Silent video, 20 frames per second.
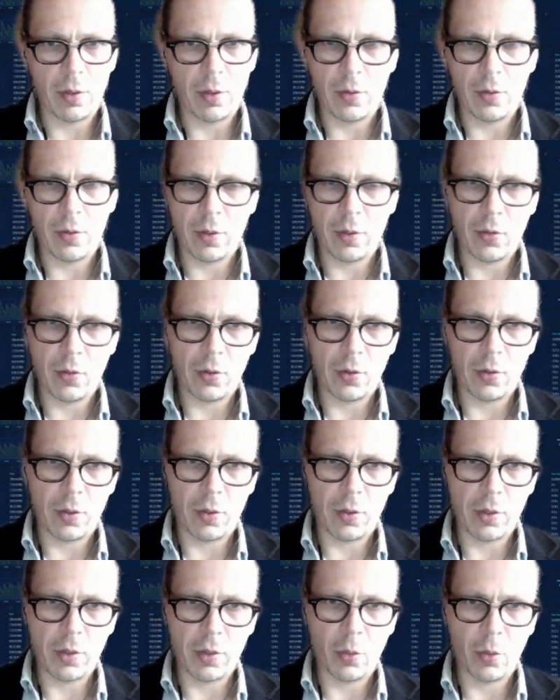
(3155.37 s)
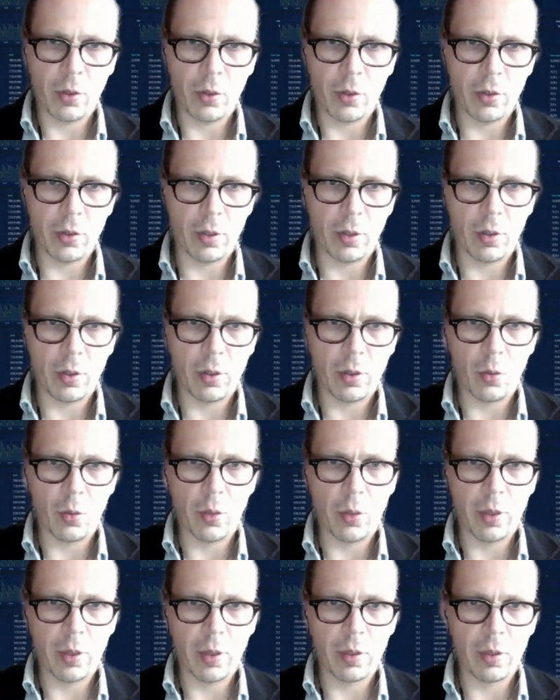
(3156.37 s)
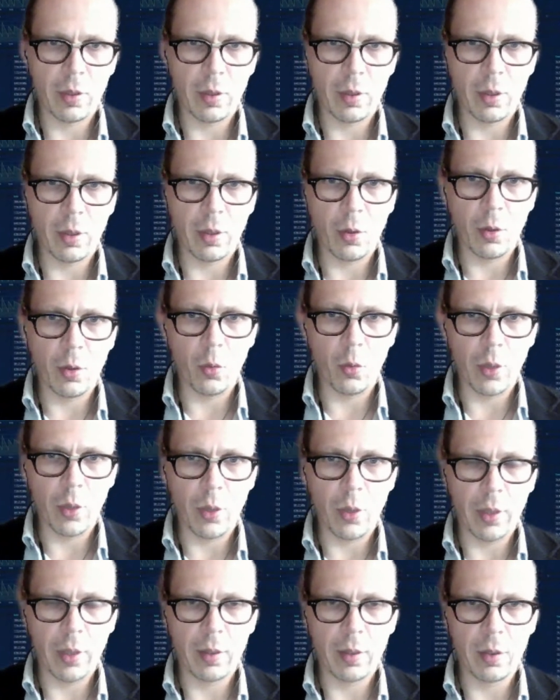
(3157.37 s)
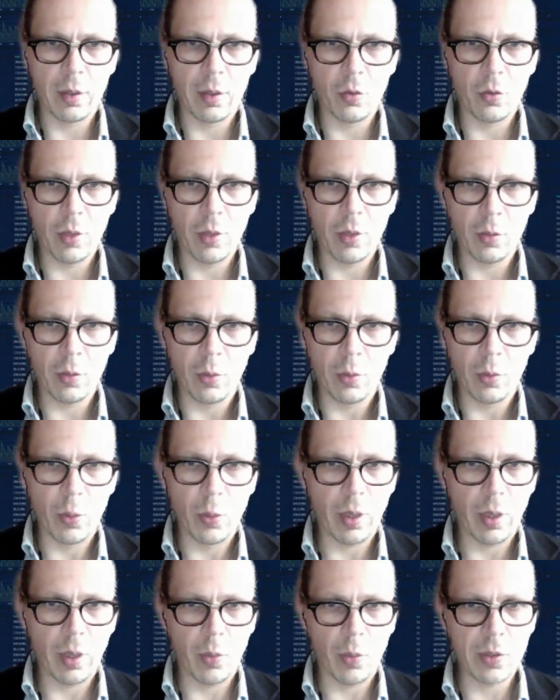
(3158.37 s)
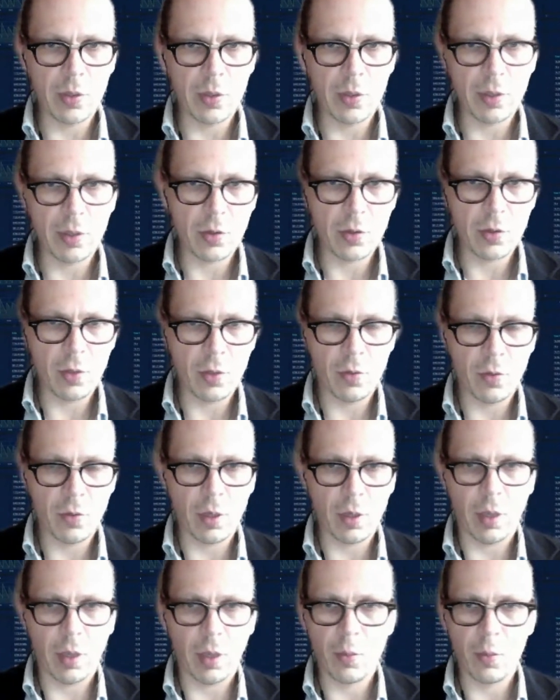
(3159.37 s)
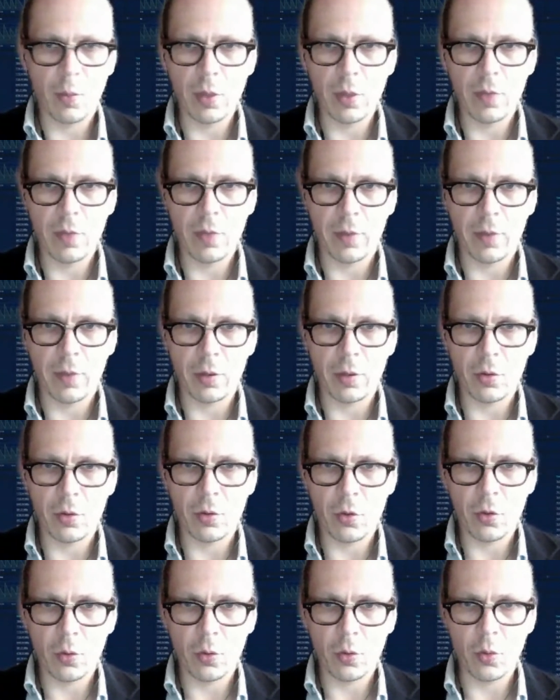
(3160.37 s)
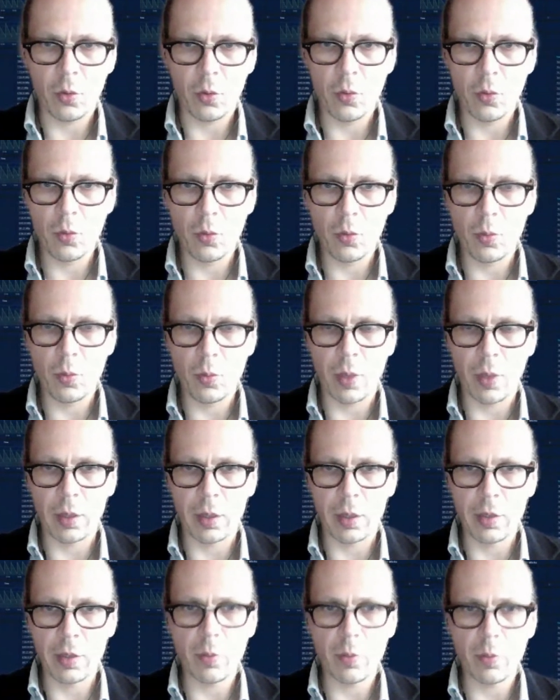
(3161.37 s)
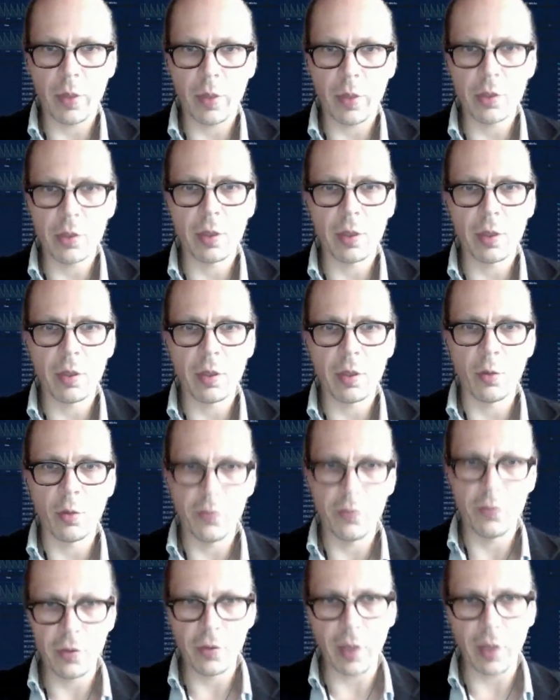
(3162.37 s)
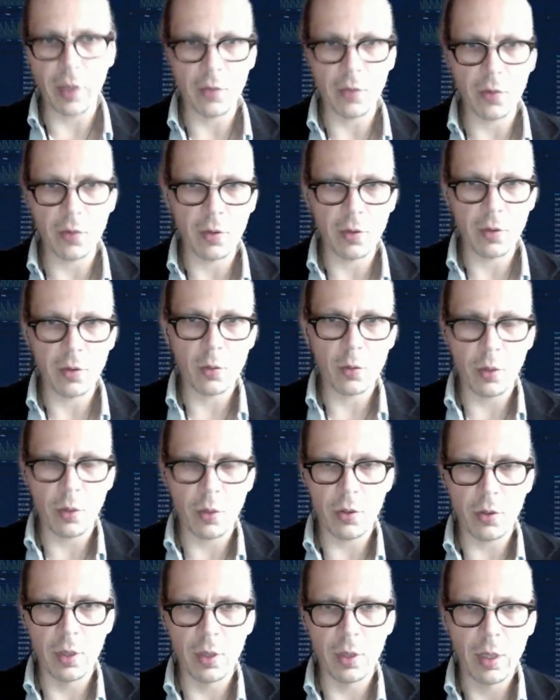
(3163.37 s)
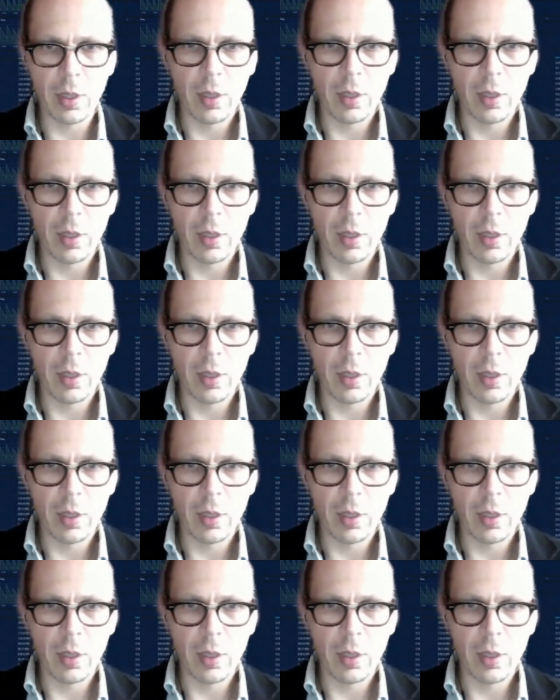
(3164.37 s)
there is a question when NuNet will become a SNET server. I believe I also at least partially, hopefully, answered this question.